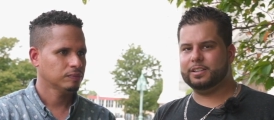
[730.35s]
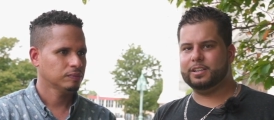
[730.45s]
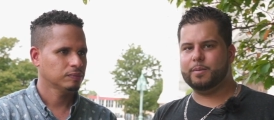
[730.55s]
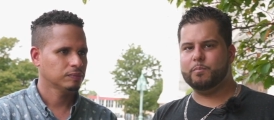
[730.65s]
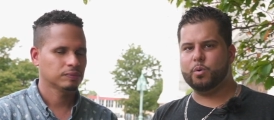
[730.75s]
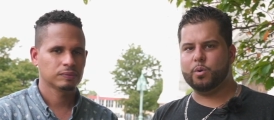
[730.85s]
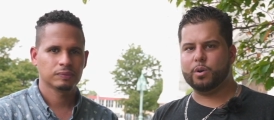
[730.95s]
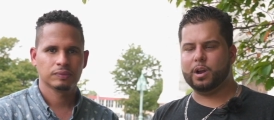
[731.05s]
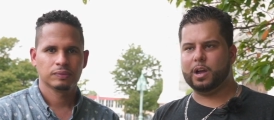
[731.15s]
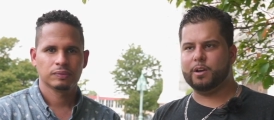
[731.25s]
Speaker 1: the
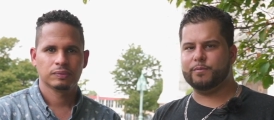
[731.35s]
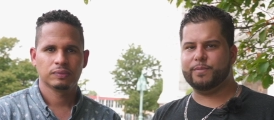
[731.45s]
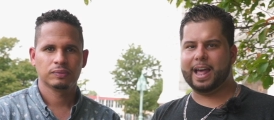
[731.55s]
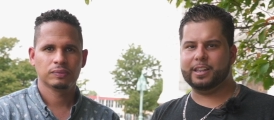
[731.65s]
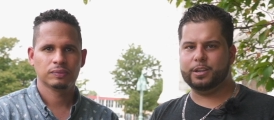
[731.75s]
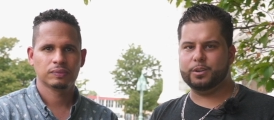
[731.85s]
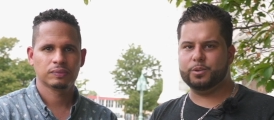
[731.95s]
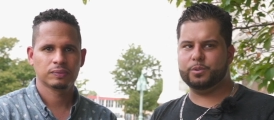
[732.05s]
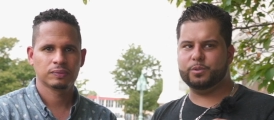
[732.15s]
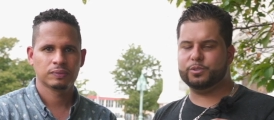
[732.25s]
more uh,
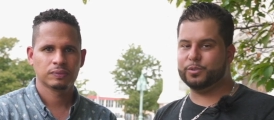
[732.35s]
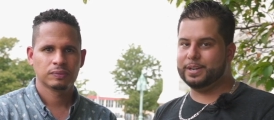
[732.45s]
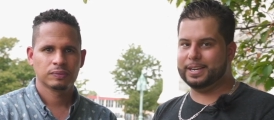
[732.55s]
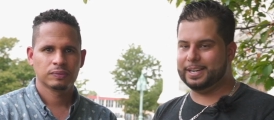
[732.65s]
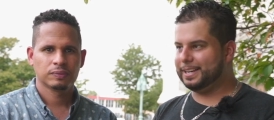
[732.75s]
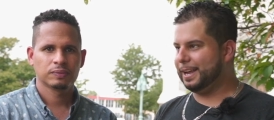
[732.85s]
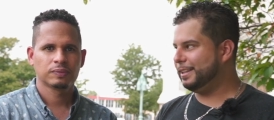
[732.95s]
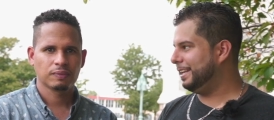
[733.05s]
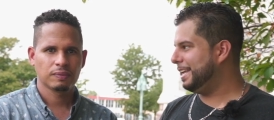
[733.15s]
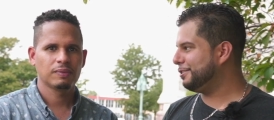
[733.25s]
value trinity uh,
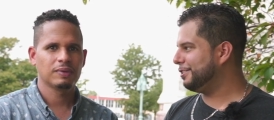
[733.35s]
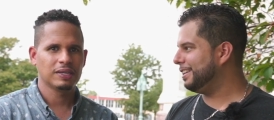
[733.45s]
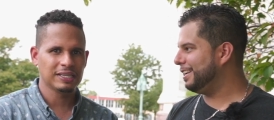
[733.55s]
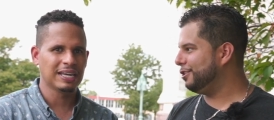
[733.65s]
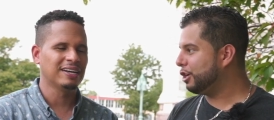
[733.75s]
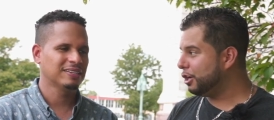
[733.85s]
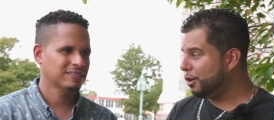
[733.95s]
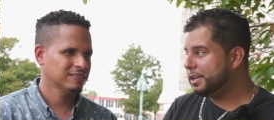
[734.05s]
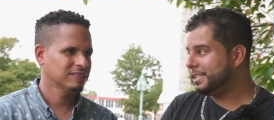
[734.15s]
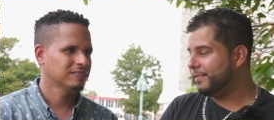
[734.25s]
the lens trinity yeah. you could
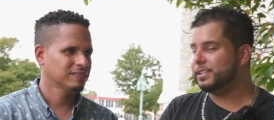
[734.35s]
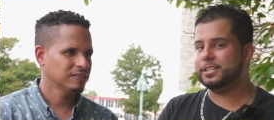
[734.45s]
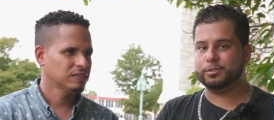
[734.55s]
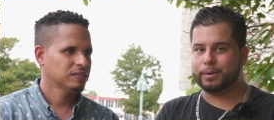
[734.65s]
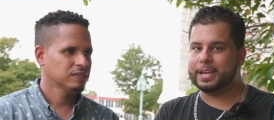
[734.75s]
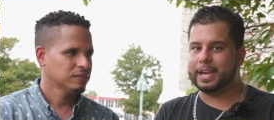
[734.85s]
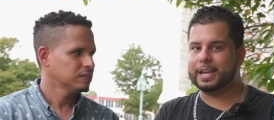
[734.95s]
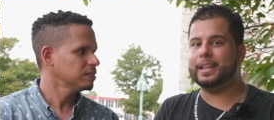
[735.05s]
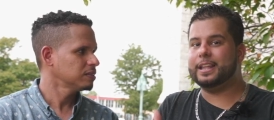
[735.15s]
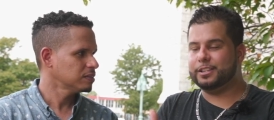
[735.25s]
go to 17
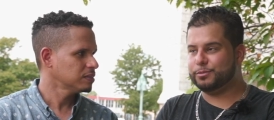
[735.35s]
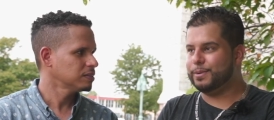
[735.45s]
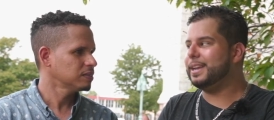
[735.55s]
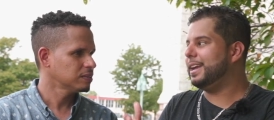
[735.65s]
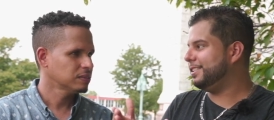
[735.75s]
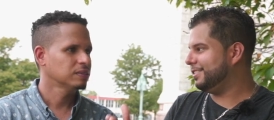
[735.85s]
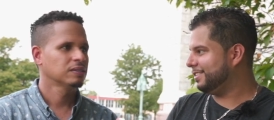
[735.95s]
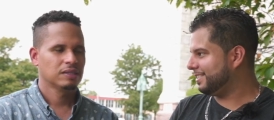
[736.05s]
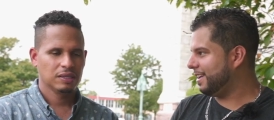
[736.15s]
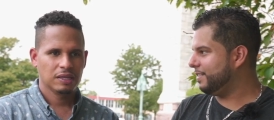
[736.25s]
28 and then a 28
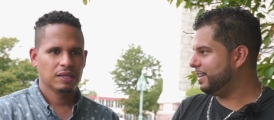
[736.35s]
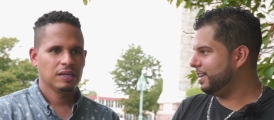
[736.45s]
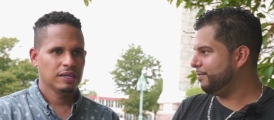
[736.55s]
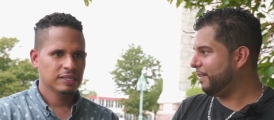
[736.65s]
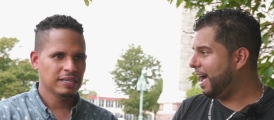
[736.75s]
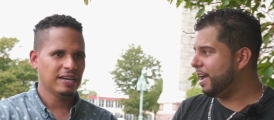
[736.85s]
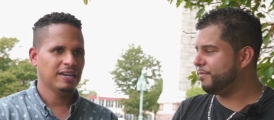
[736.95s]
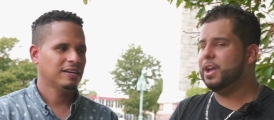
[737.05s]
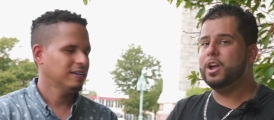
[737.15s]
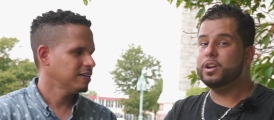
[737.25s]
to 75
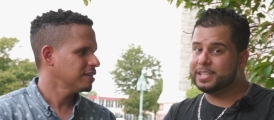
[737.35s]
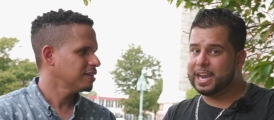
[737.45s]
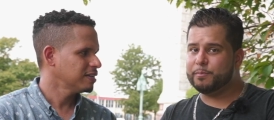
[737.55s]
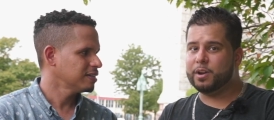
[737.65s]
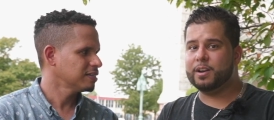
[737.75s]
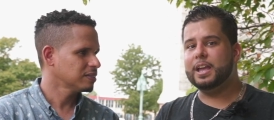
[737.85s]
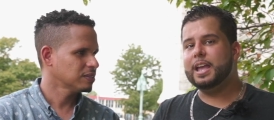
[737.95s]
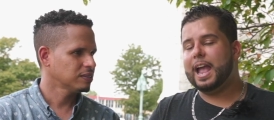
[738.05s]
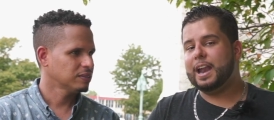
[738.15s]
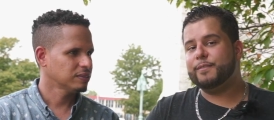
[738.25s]
yeah Tamron,
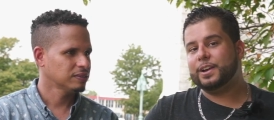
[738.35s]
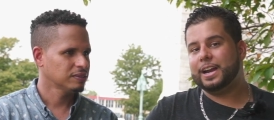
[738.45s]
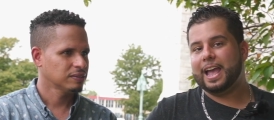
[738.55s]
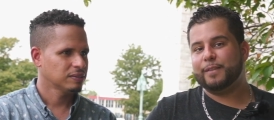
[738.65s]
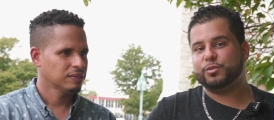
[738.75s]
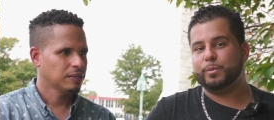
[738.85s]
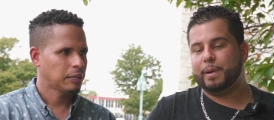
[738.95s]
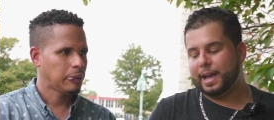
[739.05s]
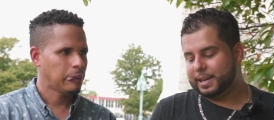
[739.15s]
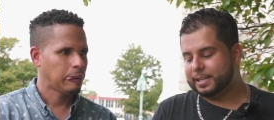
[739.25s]
and if you're gonna have two
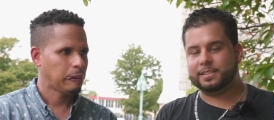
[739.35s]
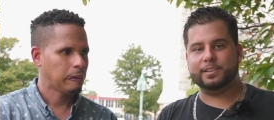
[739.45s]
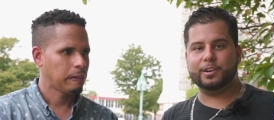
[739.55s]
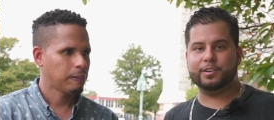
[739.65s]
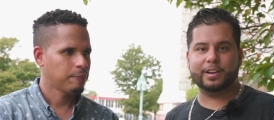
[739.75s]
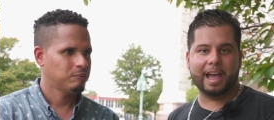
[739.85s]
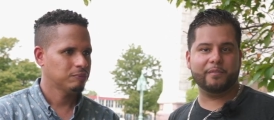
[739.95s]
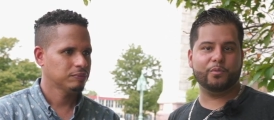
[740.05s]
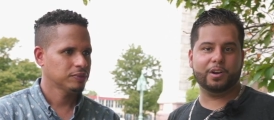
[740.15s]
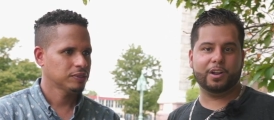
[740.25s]
bodies, you know,
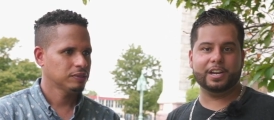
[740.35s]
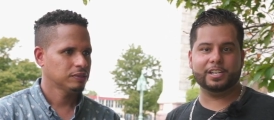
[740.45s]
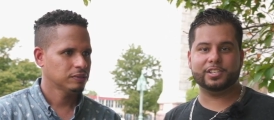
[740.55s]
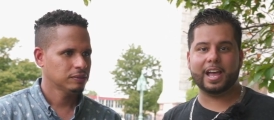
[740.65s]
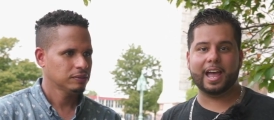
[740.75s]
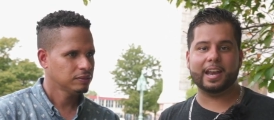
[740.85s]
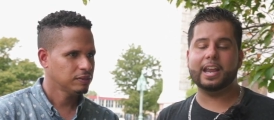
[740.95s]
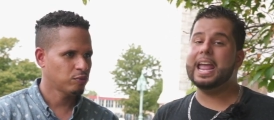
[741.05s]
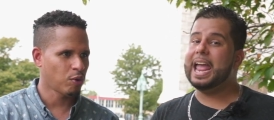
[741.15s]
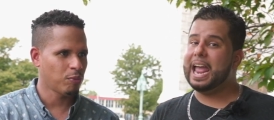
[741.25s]
have one on each side.
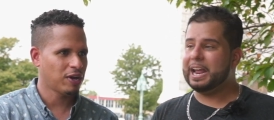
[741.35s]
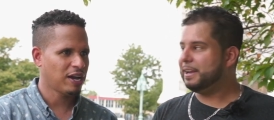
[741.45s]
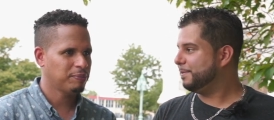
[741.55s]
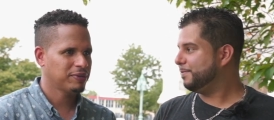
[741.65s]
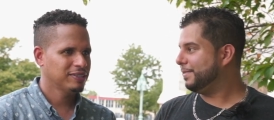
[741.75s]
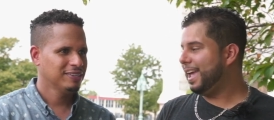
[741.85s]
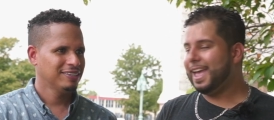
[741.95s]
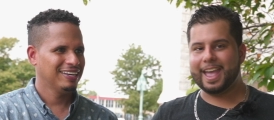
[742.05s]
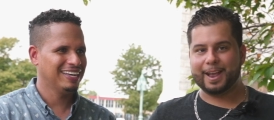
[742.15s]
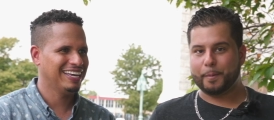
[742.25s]
RoboCop.
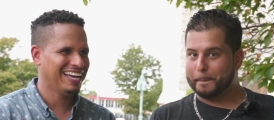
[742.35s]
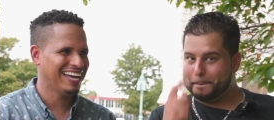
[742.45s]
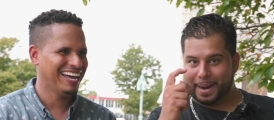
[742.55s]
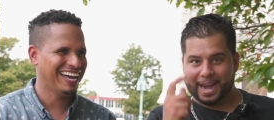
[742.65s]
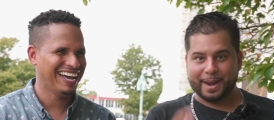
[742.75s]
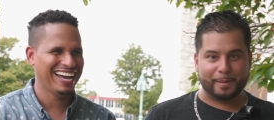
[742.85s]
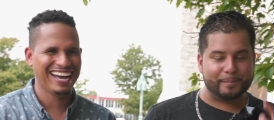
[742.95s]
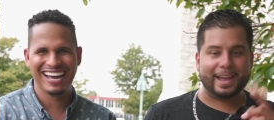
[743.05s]
Yeah,